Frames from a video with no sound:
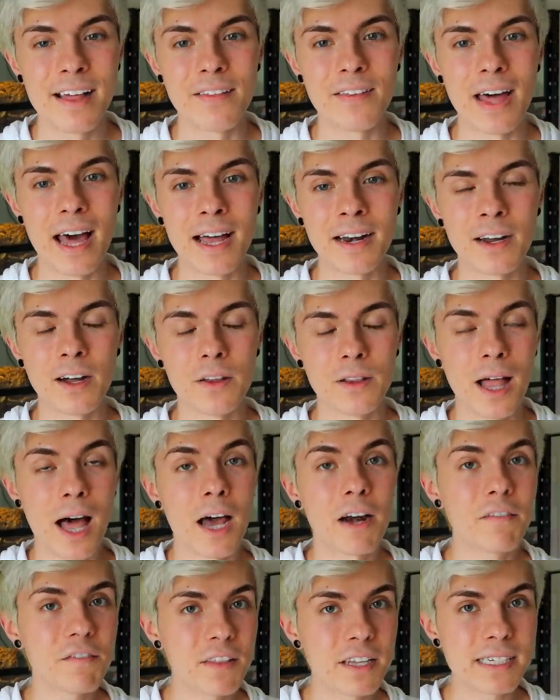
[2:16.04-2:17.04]
then a
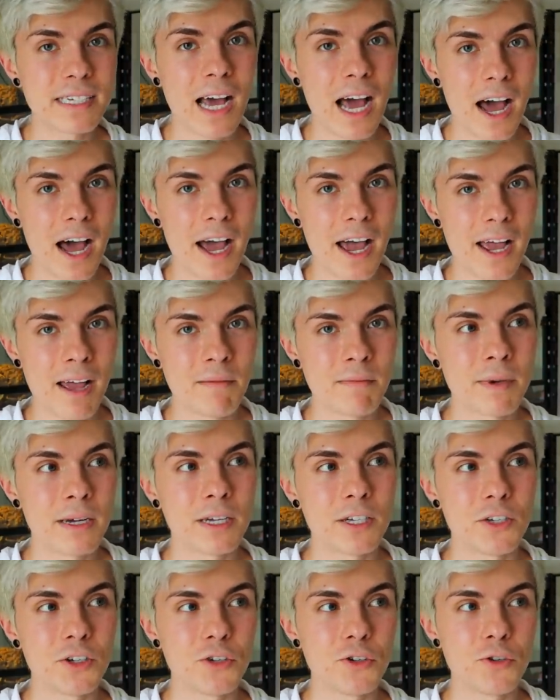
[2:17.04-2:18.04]
lot of the time
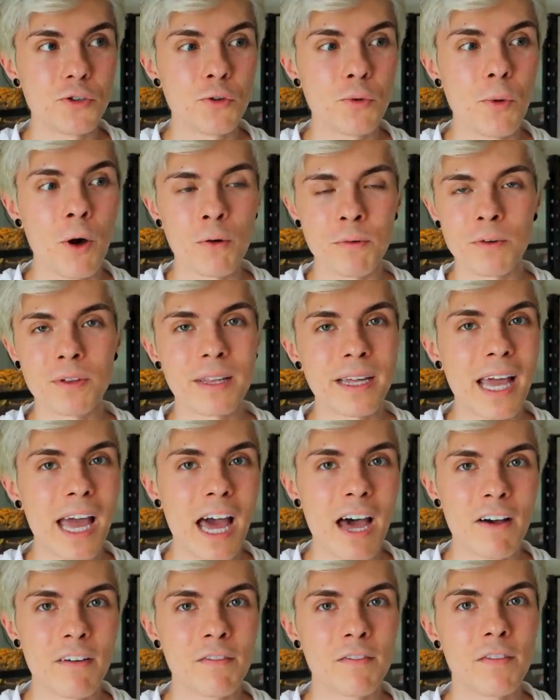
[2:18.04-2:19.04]
you won't really
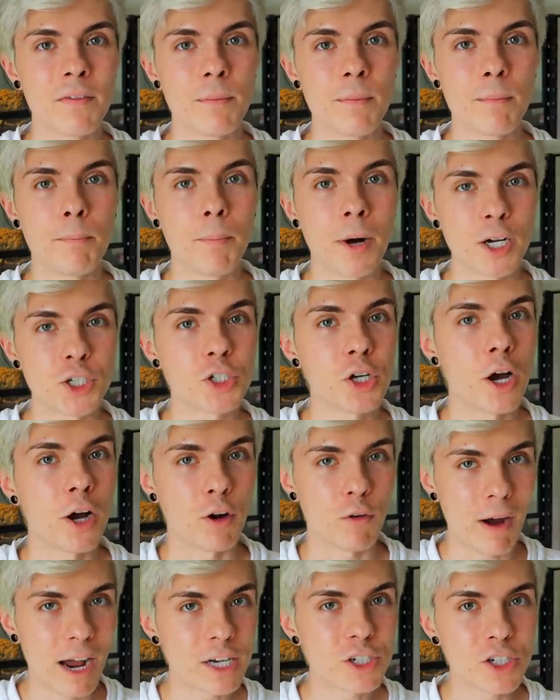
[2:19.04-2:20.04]
have much
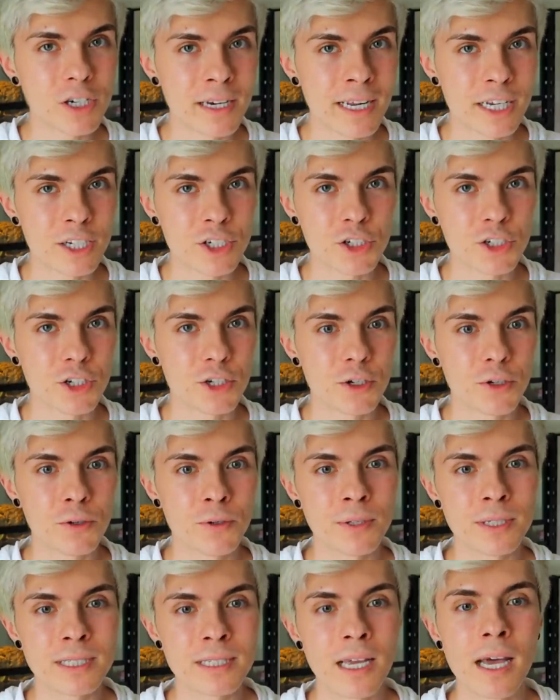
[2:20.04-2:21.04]
aggression
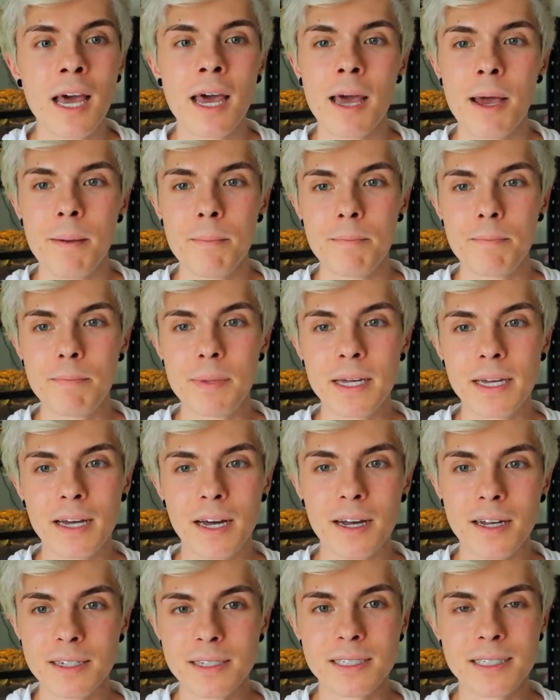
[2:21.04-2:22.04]
issues
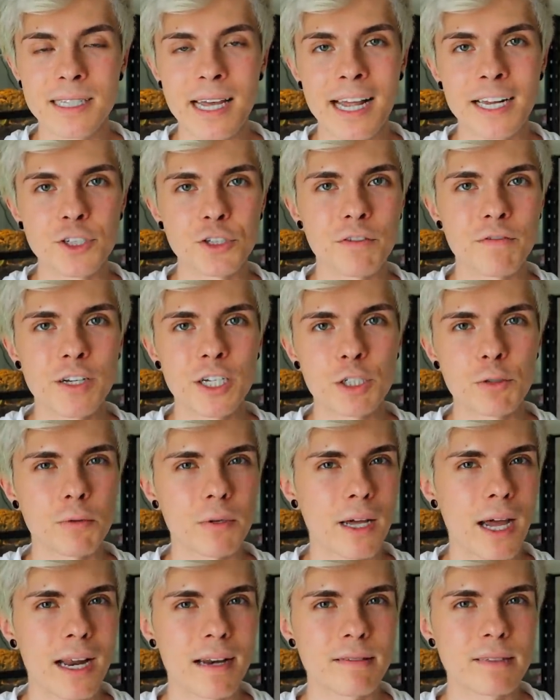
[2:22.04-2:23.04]
because the angelfish will
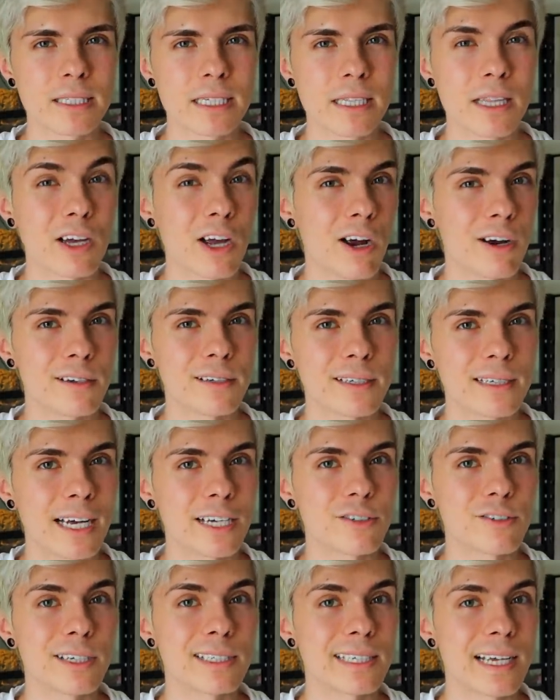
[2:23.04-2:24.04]
kind of see the cardinal
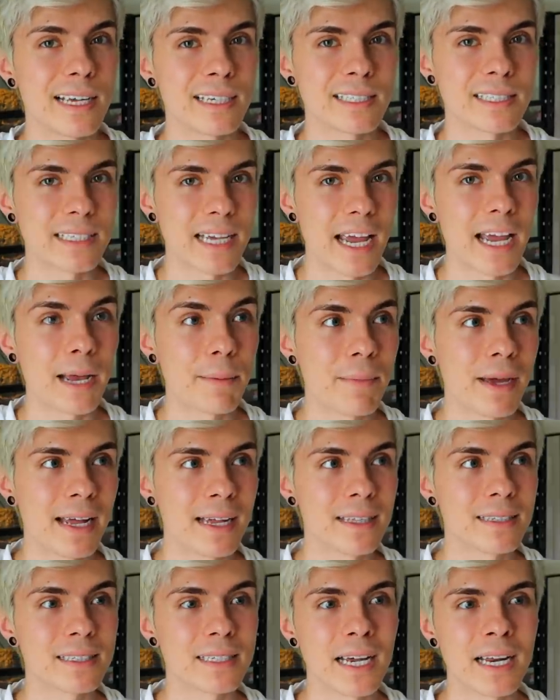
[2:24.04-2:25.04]
tetras as tank
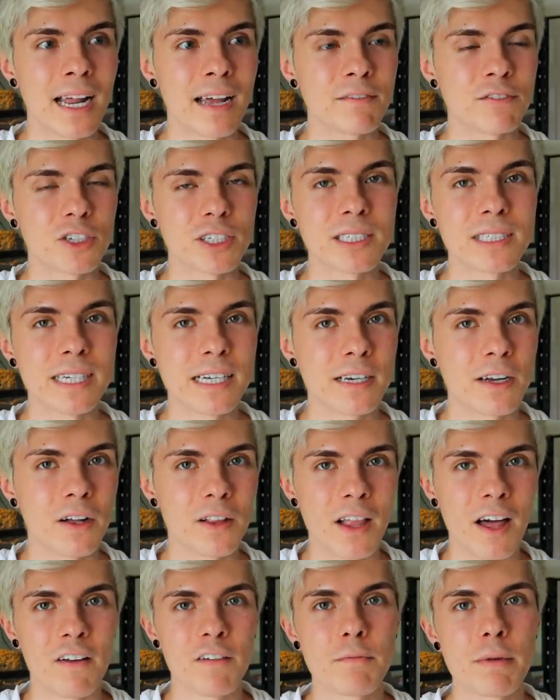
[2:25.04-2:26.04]
mates. And I've just seen a
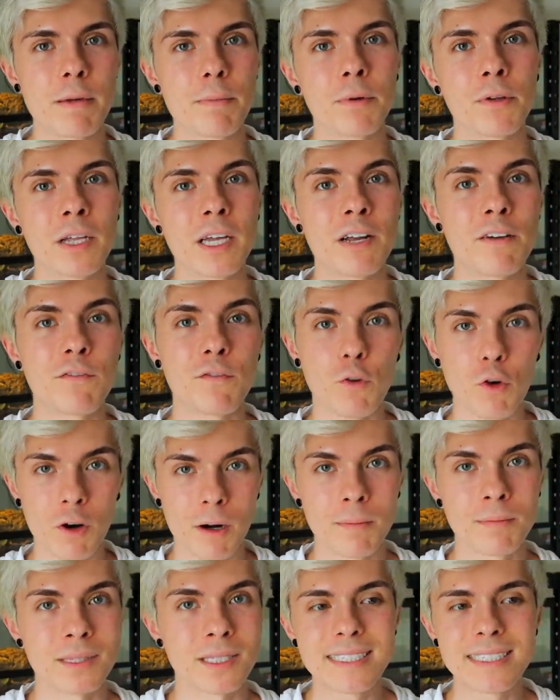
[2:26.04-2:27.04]
lot of people in
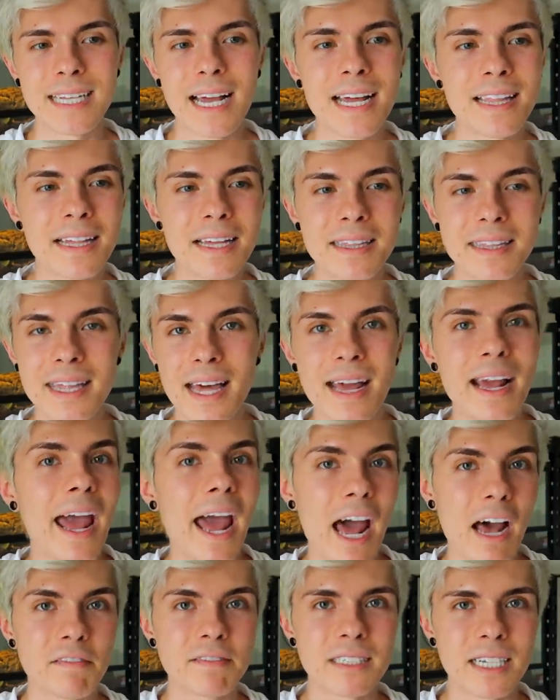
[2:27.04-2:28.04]
forums say that they
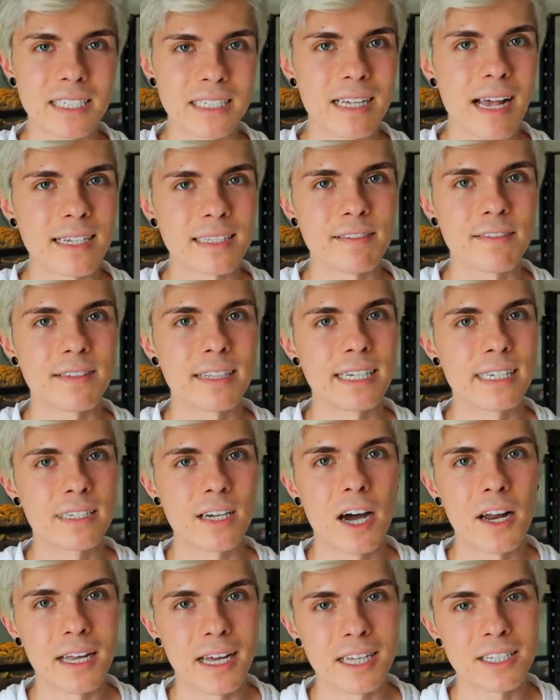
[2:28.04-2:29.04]
have successfully
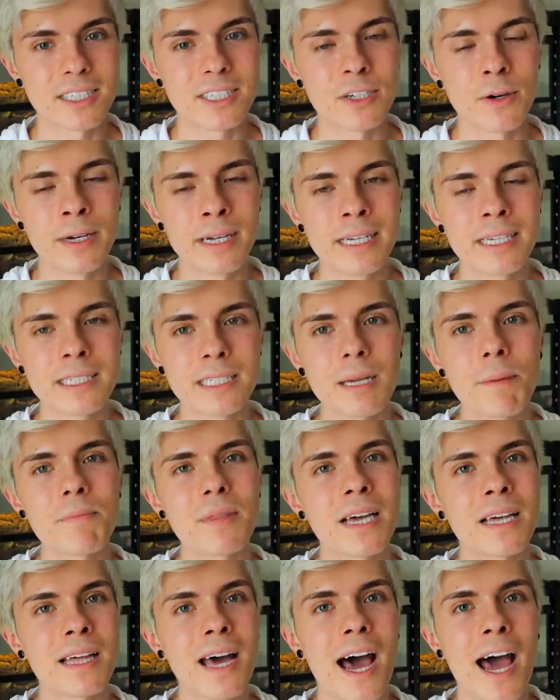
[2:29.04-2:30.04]
done it. So it is
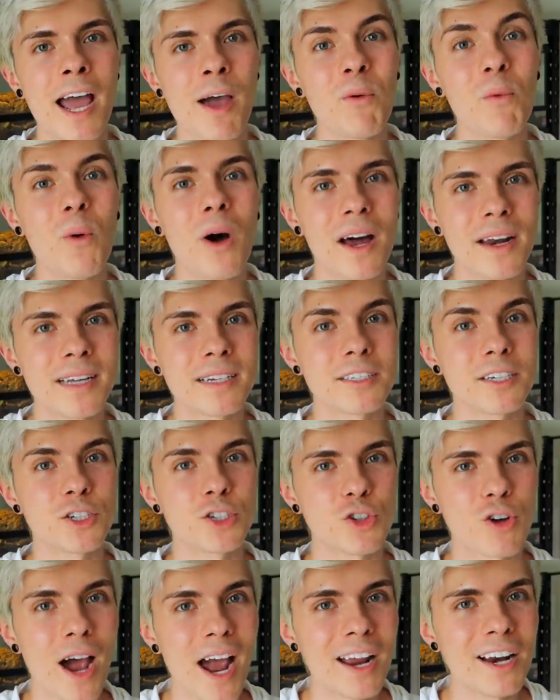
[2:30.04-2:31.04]
something that I wanted to
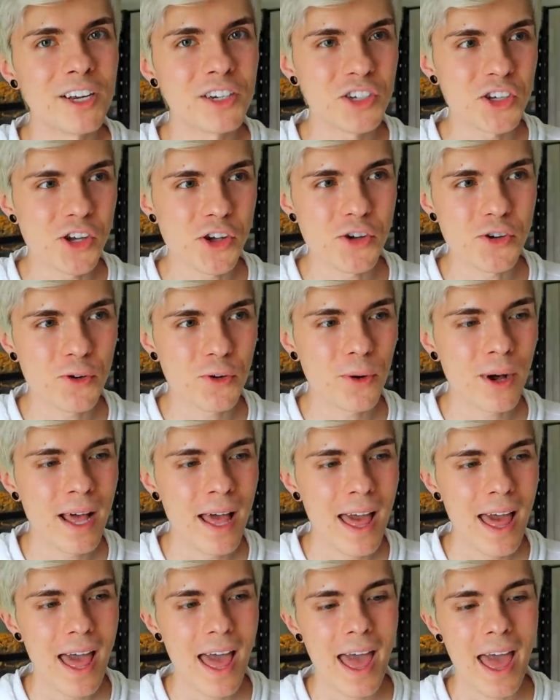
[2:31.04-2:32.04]
try to do.
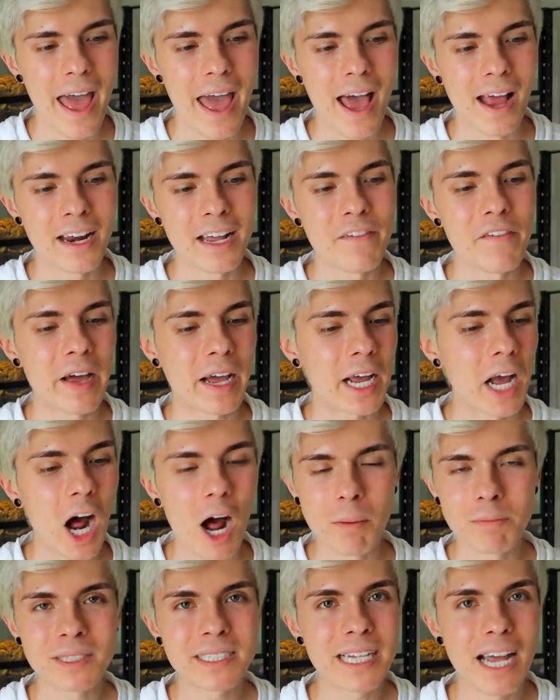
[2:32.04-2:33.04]
And if it
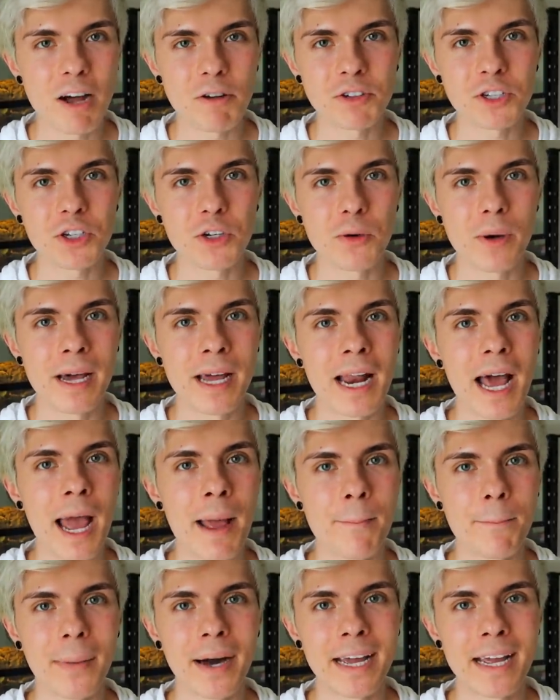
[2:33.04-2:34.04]
comes down to it,
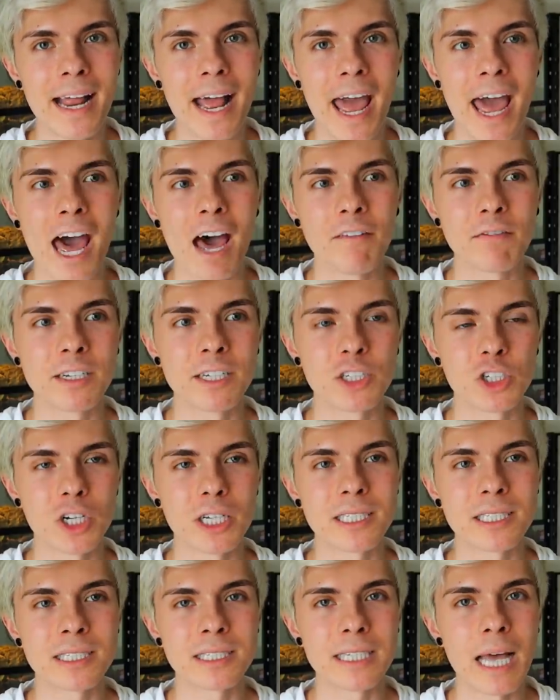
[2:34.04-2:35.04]
I might have to
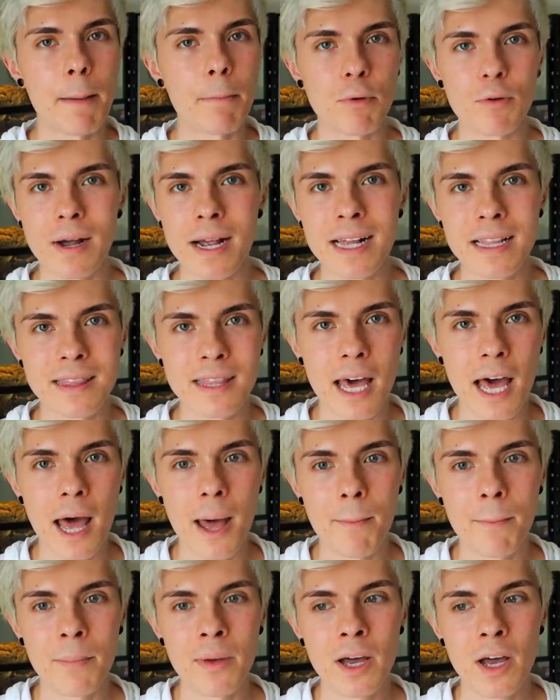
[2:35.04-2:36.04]
just separate
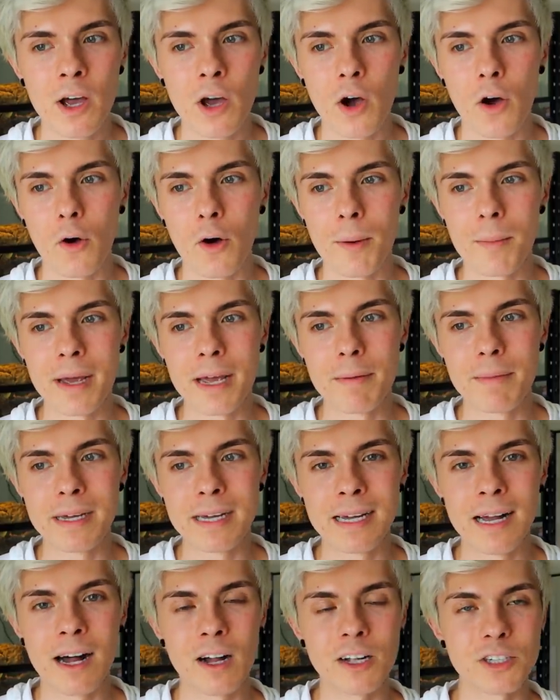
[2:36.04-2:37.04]
them, or
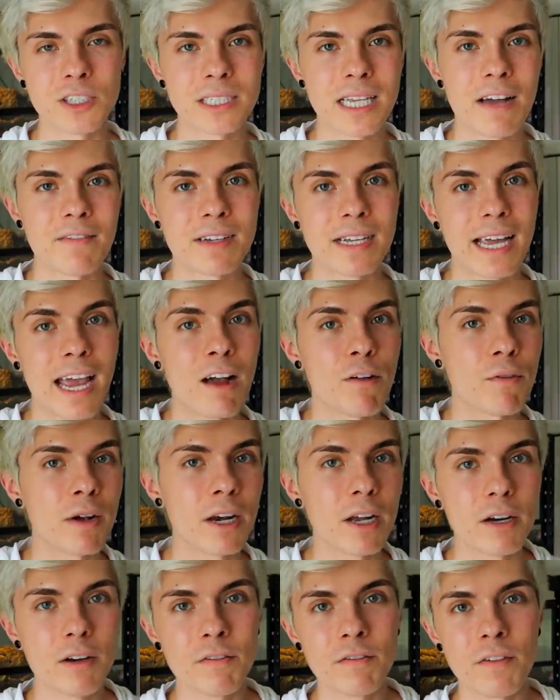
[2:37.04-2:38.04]
maybe I'll just have to get
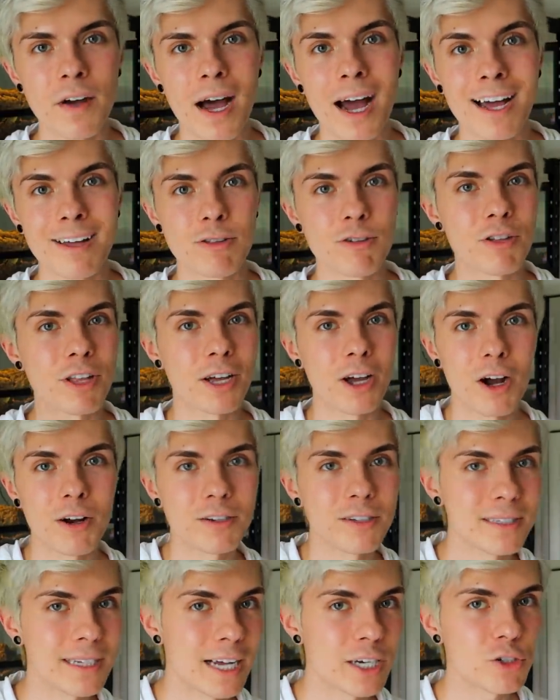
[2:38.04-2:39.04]
rid of either the
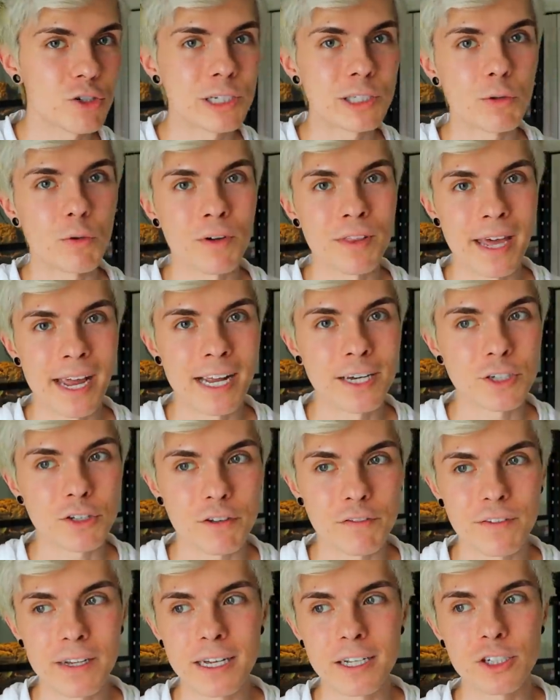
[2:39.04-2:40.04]
cardinal tetras or the
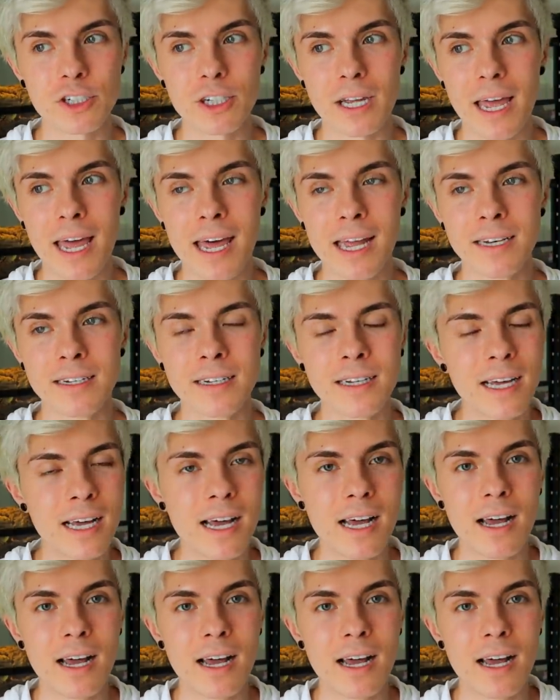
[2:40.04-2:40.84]
angelfish, and